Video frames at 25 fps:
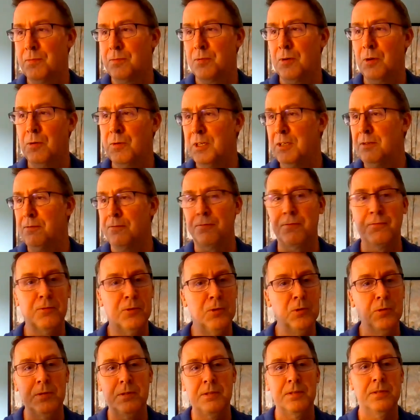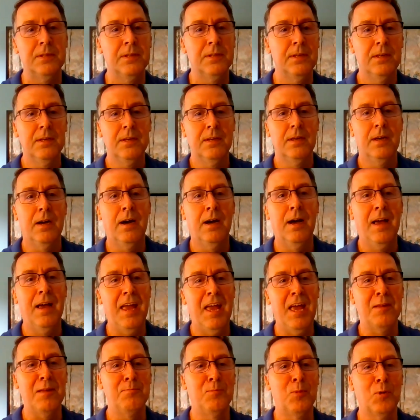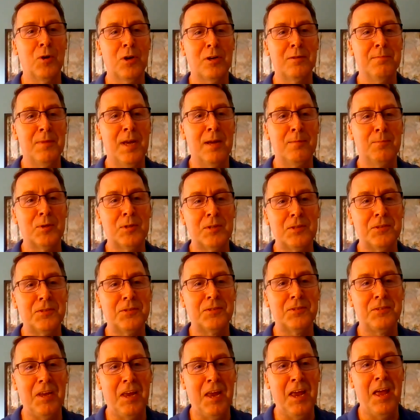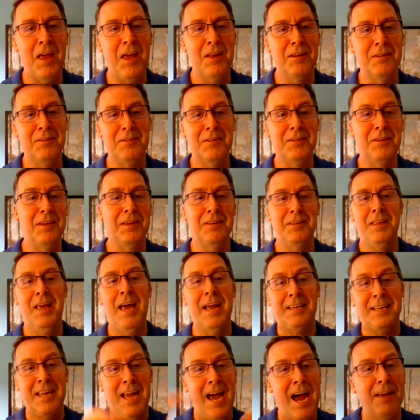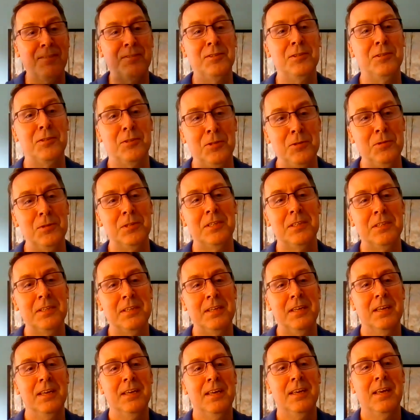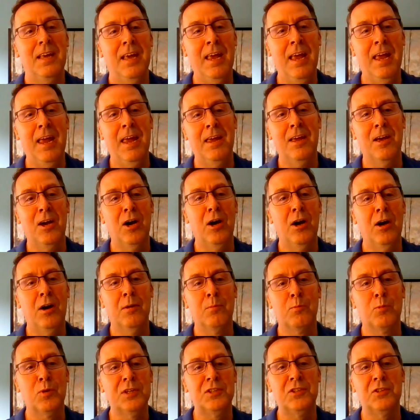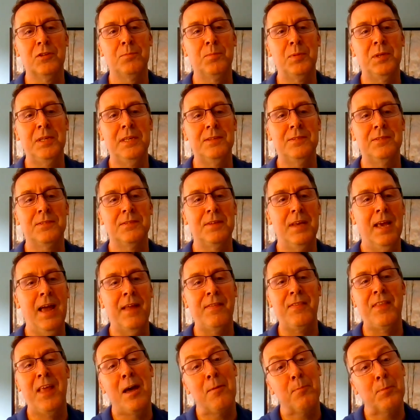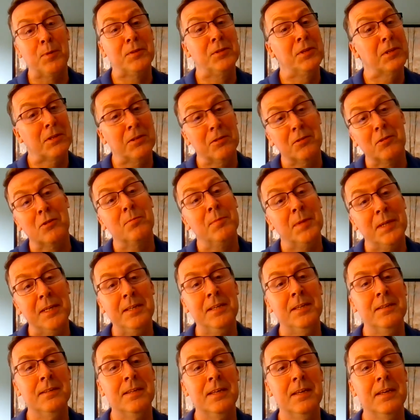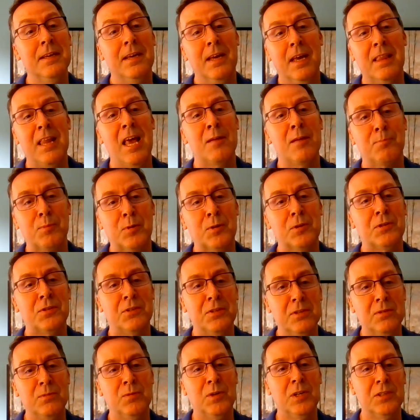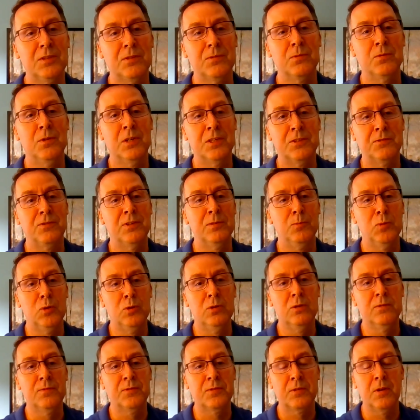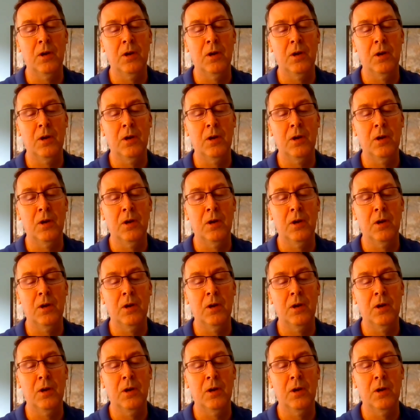throwing fruit at board members, and that constituted a breach of peace at that particular meeting, and that person was removed.